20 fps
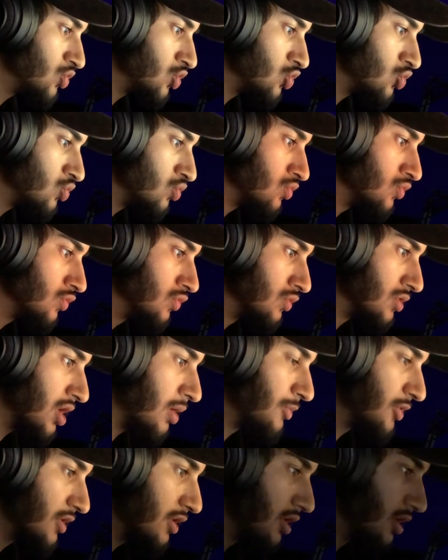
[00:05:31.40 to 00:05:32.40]
and try to
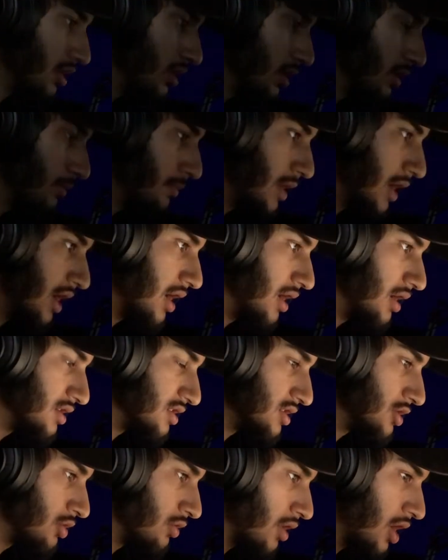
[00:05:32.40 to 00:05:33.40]
grind for clips
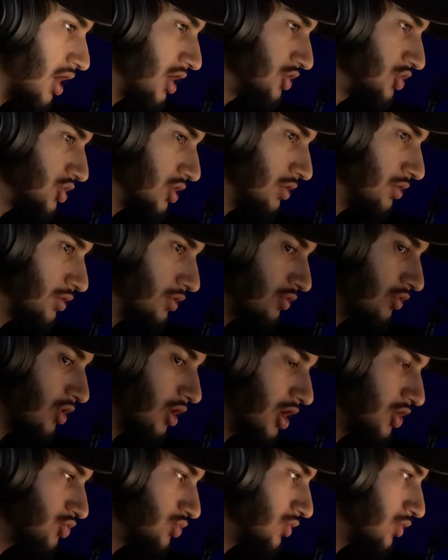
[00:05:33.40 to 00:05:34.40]
and that's all I do.
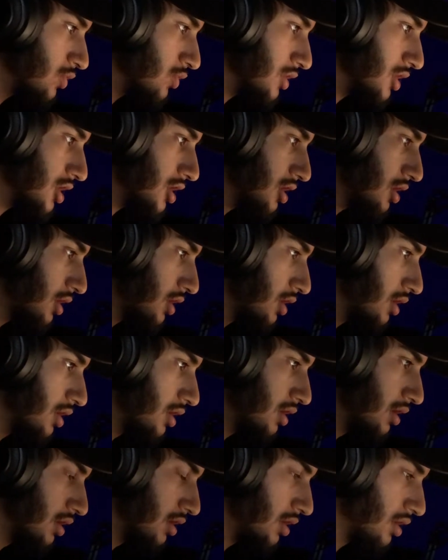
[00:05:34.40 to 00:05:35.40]
But
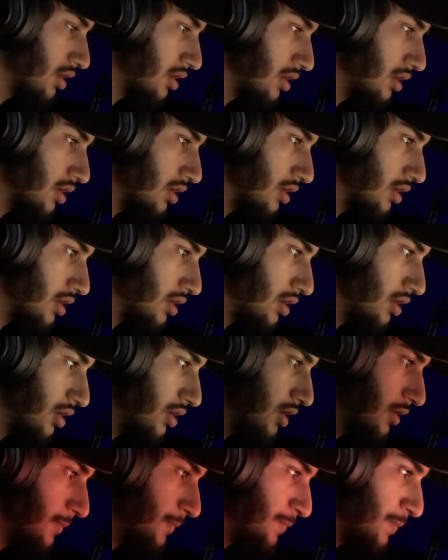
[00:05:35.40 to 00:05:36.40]
realistically, that's
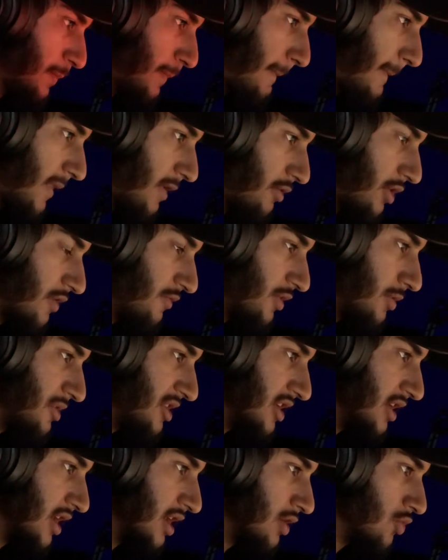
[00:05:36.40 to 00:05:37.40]
not. I play with
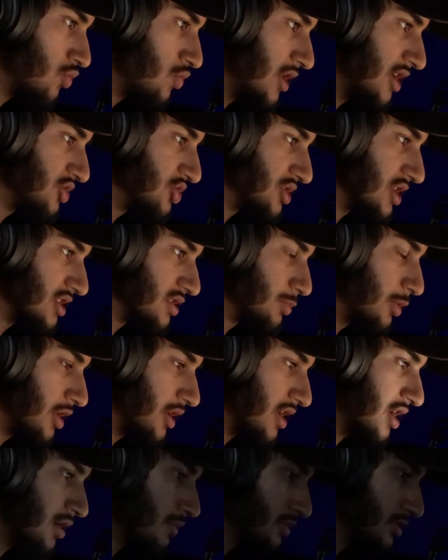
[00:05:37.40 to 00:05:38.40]
viewers. I
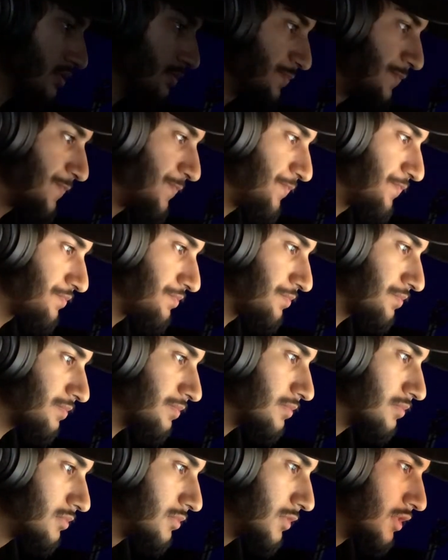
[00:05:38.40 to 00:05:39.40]
love viewer engagement.
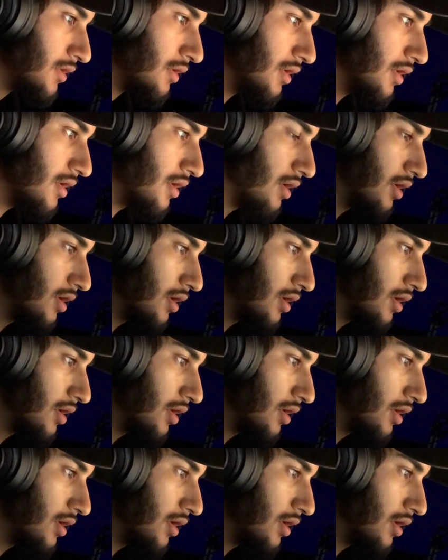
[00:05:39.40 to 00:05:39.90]
I love making new